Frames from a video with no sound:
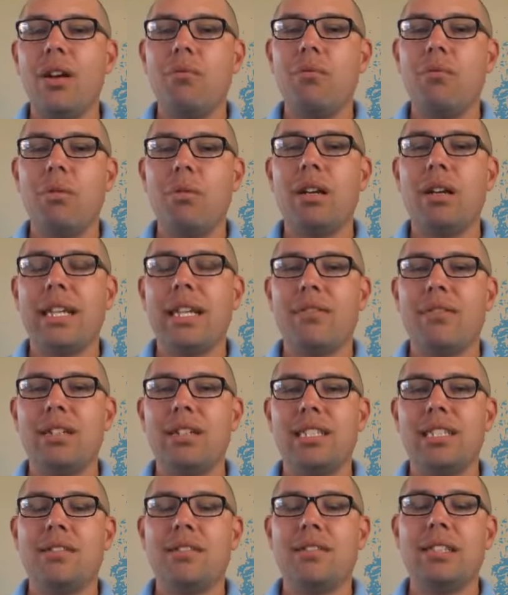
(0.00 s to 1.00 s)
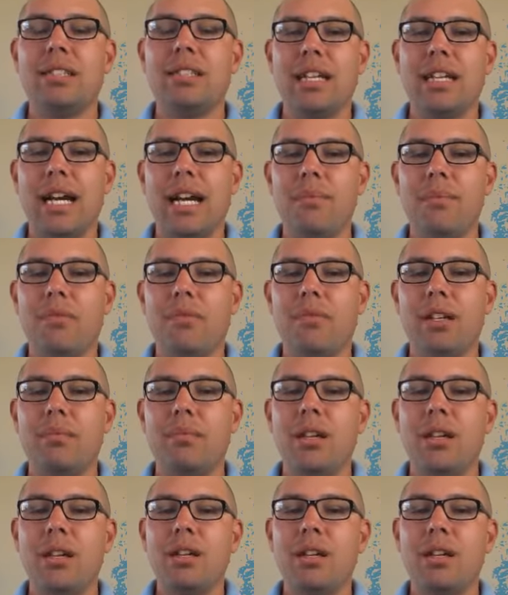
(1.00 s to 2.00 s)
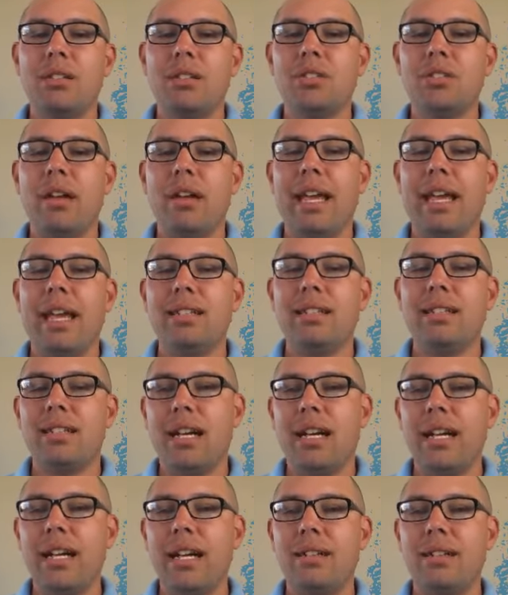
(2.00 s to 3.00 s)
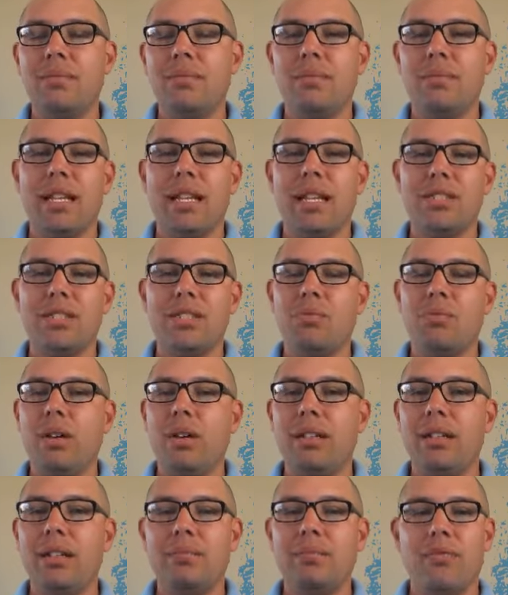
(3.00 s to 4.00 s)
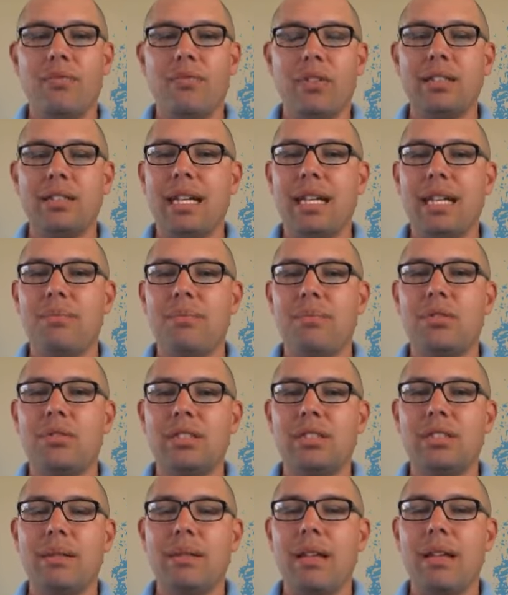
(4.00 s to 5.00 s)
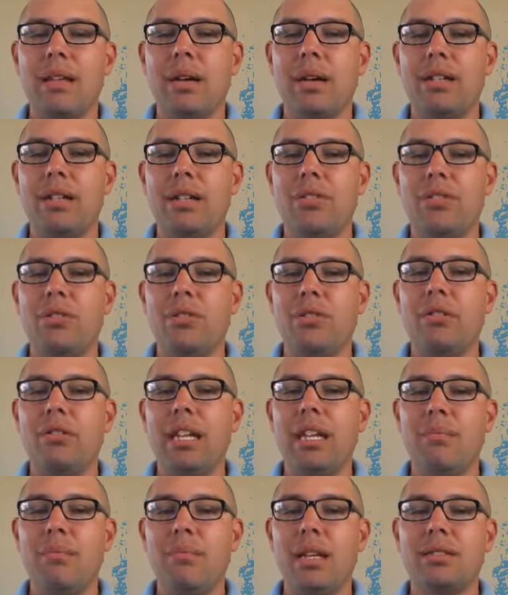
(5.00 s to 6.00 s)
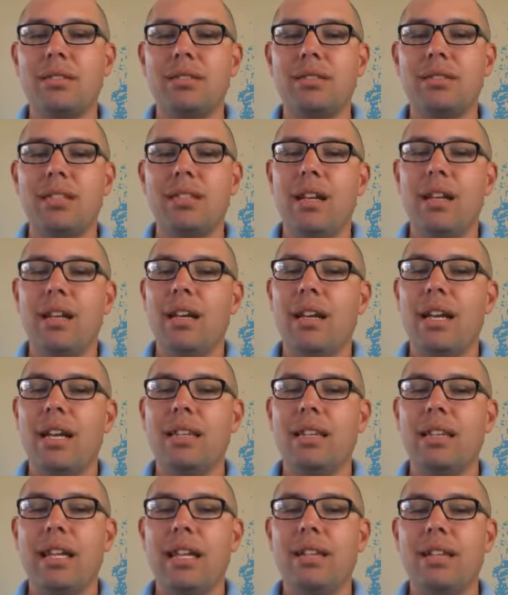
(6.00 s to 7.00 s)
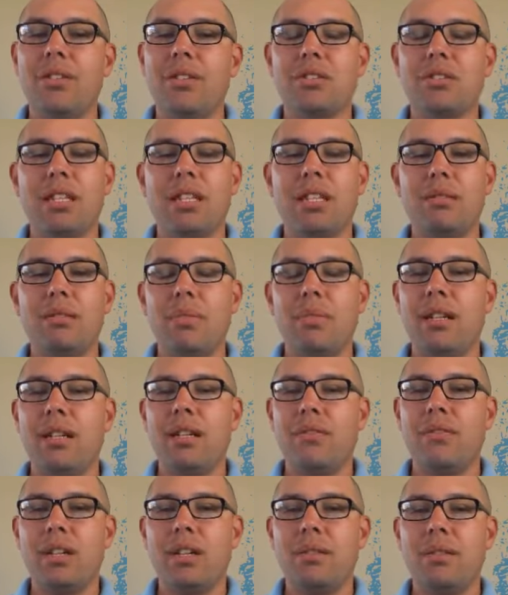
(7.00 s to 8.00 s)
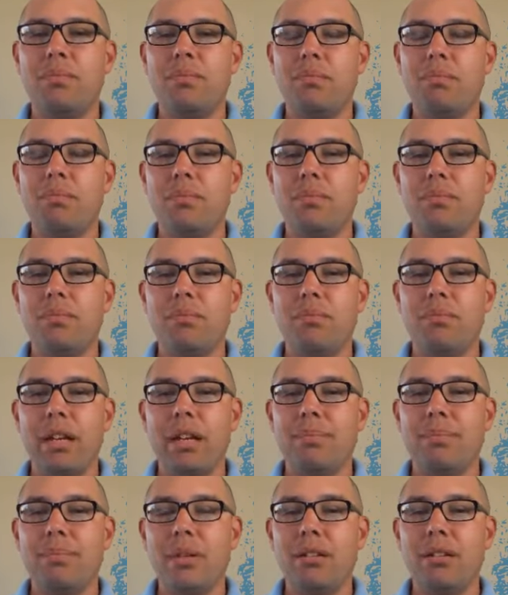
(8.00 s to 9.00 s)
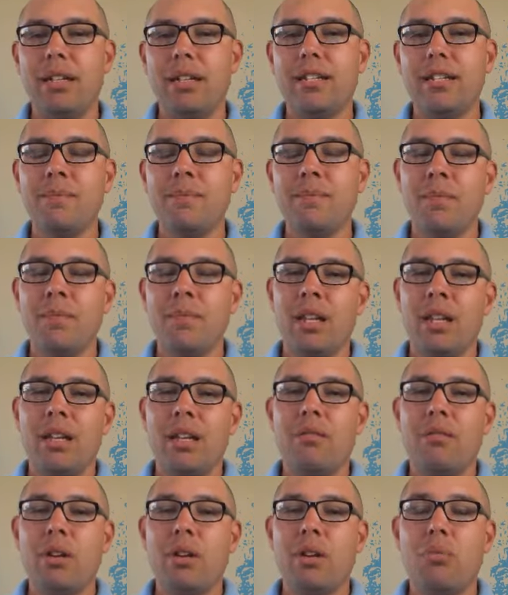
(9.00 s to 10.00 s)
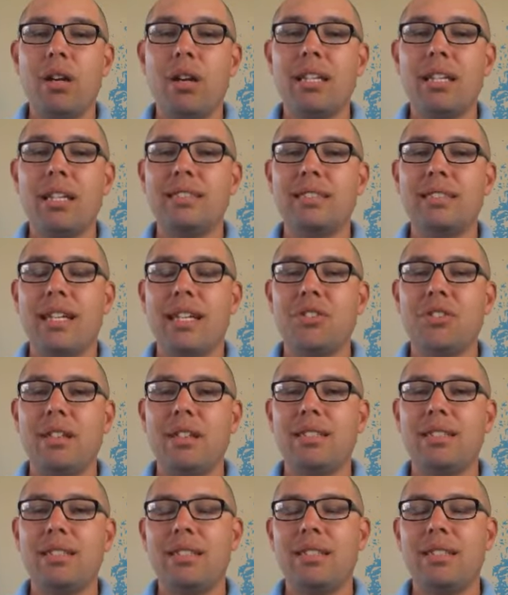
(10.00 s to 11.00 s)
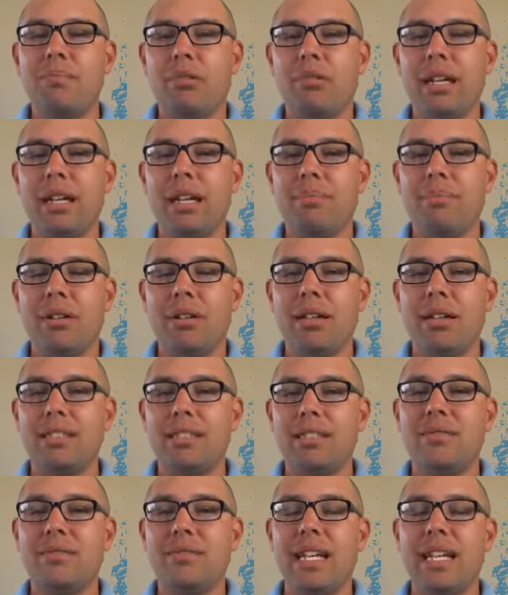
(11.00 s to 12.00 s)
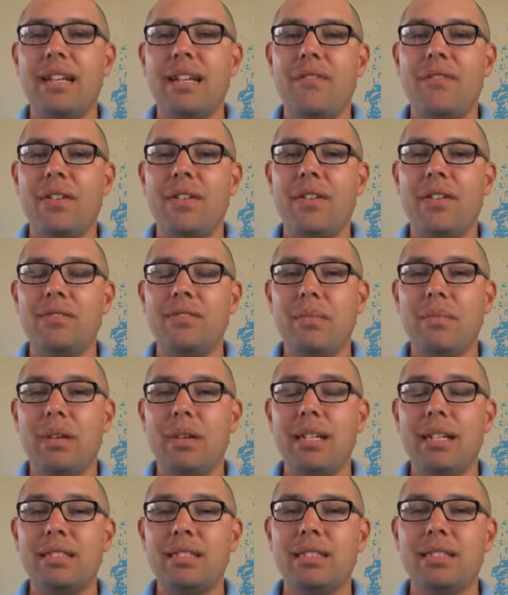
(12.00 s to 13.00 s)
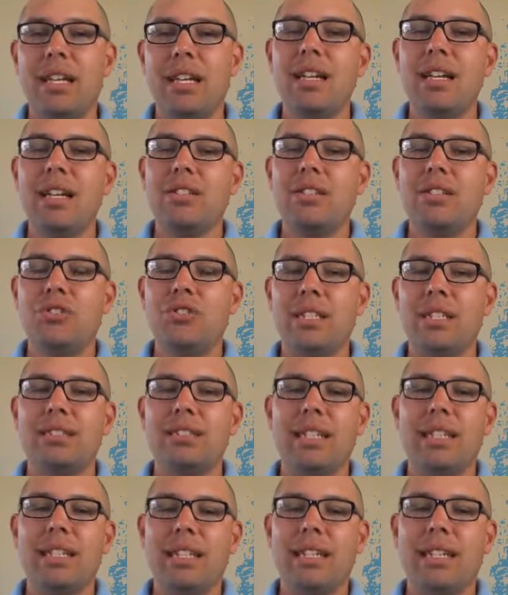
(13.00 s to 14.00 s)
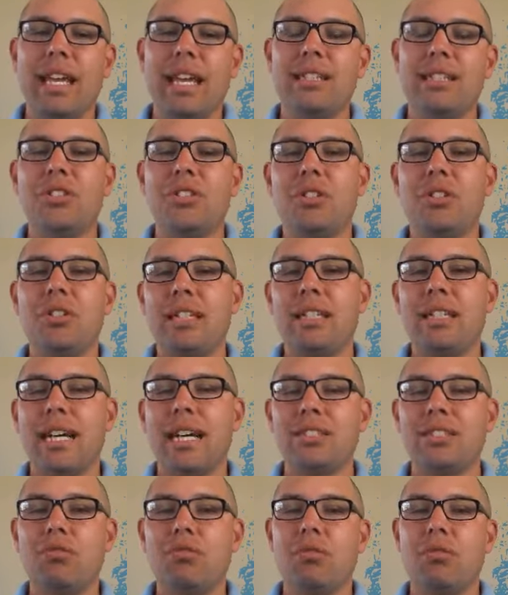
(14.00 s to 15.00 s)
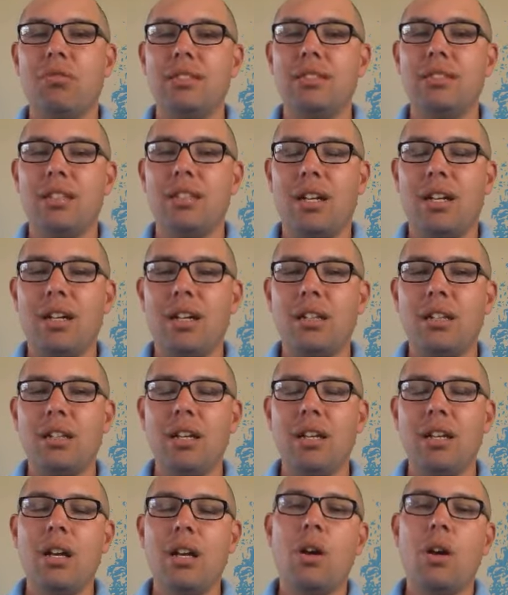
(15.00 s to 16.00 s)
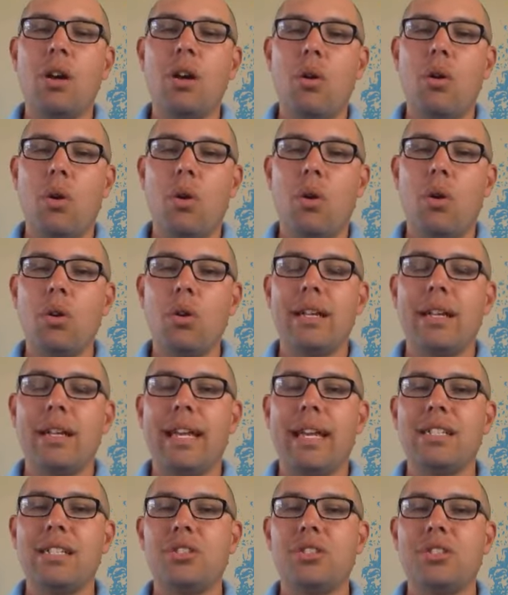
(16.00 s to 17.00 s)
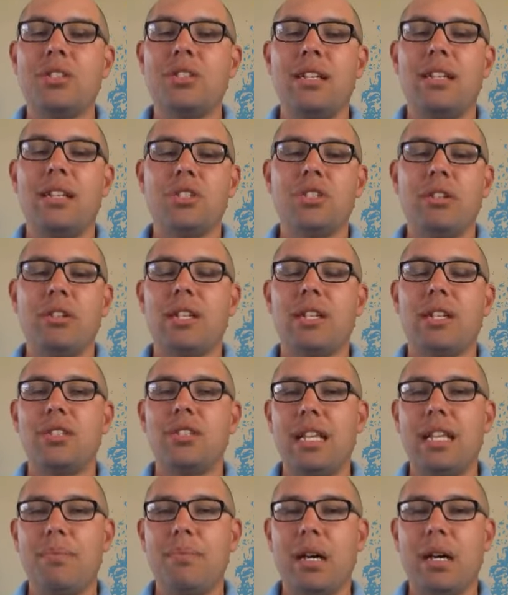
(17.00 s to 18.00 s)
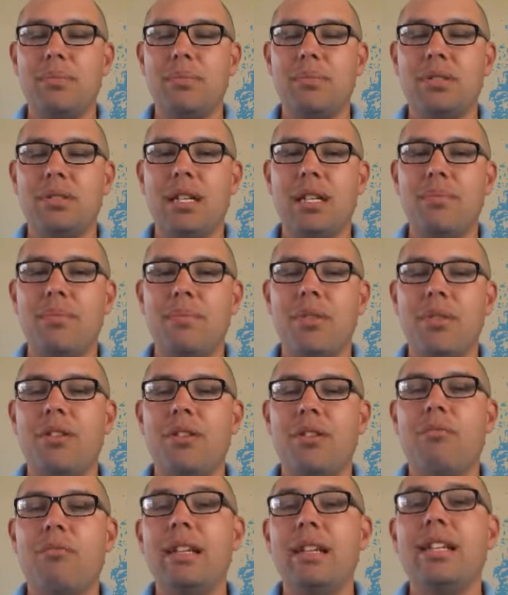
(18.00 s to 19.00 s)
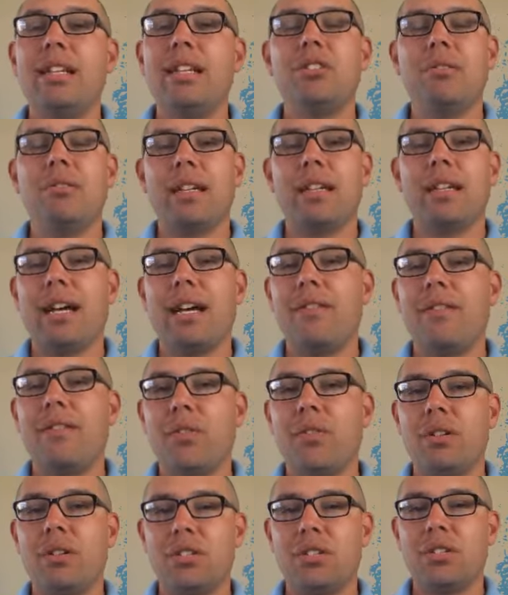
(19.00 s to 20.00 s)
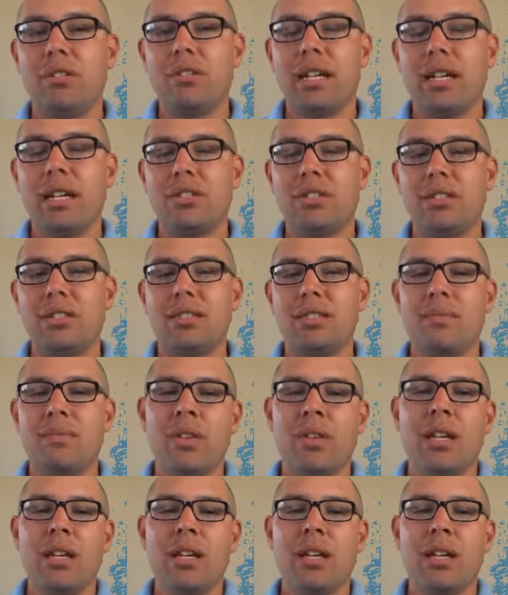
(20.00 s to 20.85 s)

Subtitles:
We want to give ourselves a time frame. So 8 to 9, that's when, for example, somebody might do their emails. And then there's a little bit of a break period. We want to schedule in some break periods of 10 to 15 minutes, just in case your task runs long or in case there's a distraction that pops up. We need to account for distractions.